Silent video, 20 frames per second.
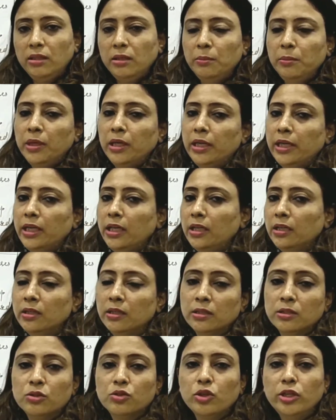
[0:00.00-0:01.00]
the money.
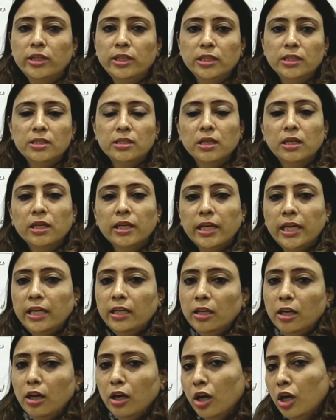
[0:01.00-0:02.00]
So it is
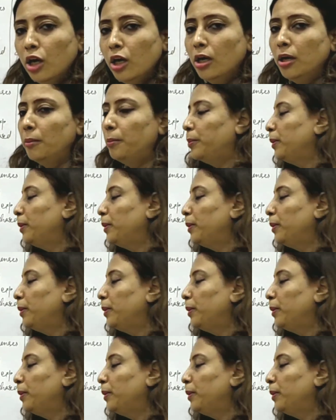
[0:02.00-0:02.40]
again a